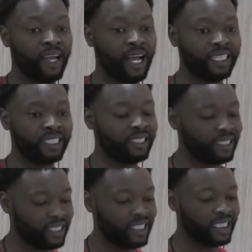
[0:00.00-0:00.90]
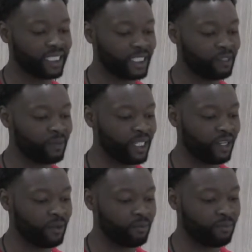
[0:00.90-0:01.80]
And he says to me,
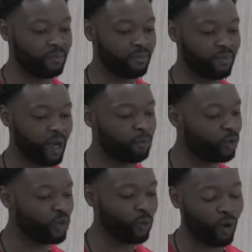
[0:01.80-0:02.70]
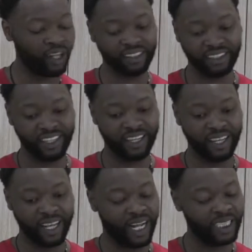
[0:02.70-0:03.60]
I brought the one.
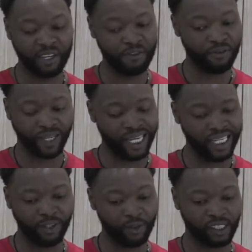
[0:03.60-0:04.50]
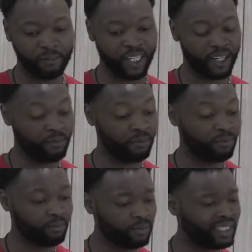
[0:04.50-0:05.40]
I'll never forget, he goes to me,
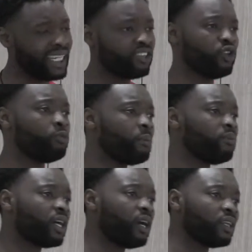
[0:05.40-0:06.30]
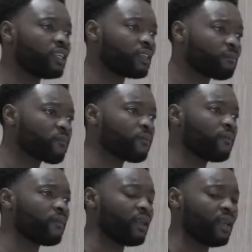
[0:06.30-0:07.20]
take 2 memory cards.
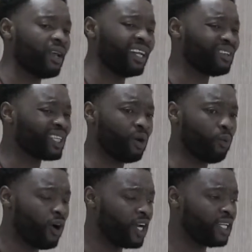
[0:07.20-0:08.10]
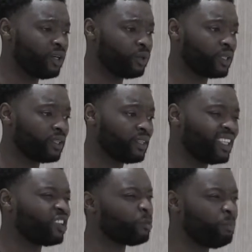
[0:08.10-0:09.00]
And I was like, why? He goes,
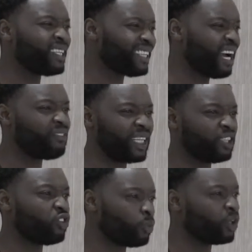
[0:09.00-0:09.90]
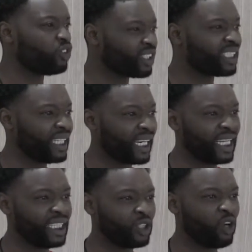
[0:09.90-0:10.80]
it's just best to have an extra one just in
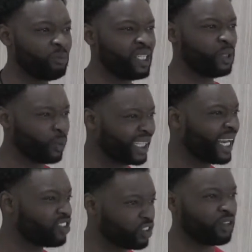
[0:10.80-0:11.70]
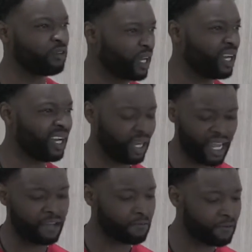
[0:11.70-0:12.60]
case, you know what I mean? You're gonna capture
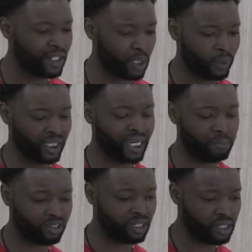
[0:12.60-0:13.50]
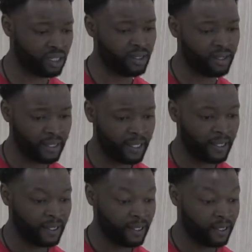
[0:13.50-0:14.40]
everything that you wanna capture.
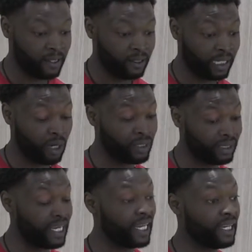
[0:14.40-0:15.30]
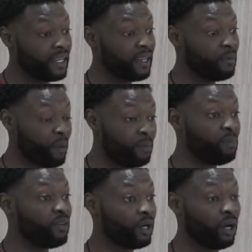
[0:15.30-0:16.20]
Now, the day my
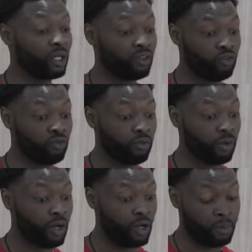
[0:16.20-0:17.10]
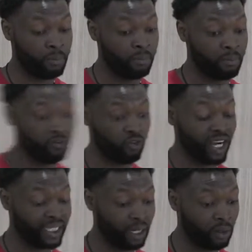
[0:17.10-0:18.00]
memory card
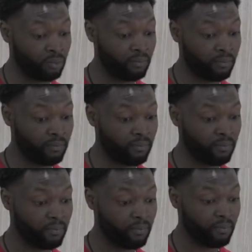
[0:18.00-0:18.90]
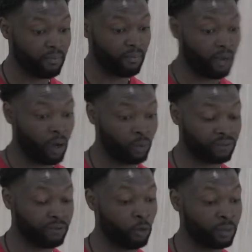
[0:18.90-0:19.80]
ran out, I
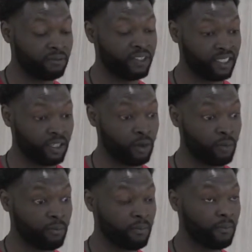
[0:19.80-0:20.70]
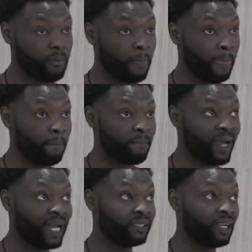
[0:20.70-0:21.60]
was filming a video
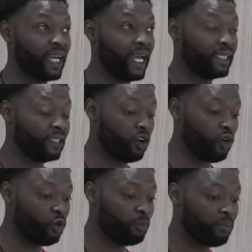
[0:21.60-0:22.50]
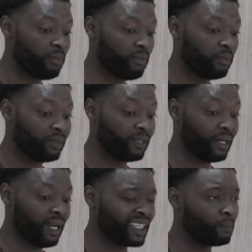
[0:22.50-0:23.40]
and I headed home.
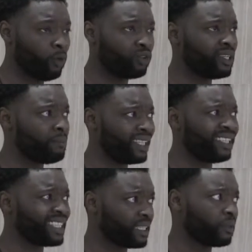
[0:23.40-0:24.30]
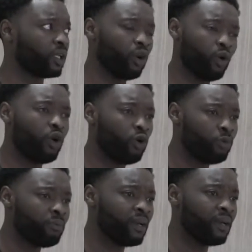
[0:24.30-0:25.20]
I spoke to the man, I said, I'm gonna go
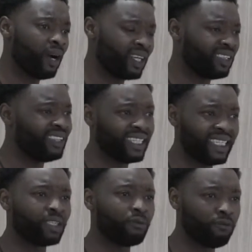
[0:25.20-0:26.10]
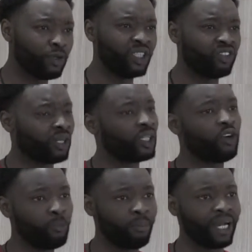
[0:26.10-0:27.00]
home, I'm gonna delete some footage, I'm
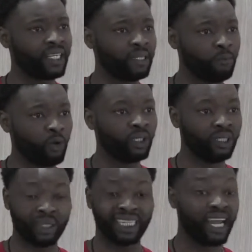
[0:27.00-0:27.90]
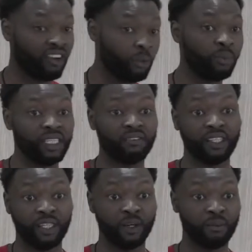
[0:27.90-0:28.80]
gonna come back in the morning and I'm gonna carry on with this
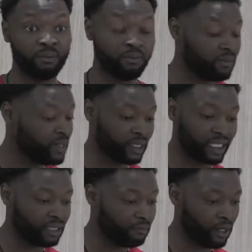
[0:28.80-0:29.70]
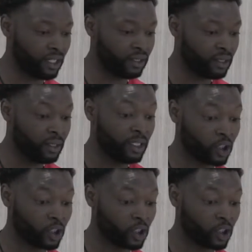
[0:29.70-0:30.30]
video. So that's fine.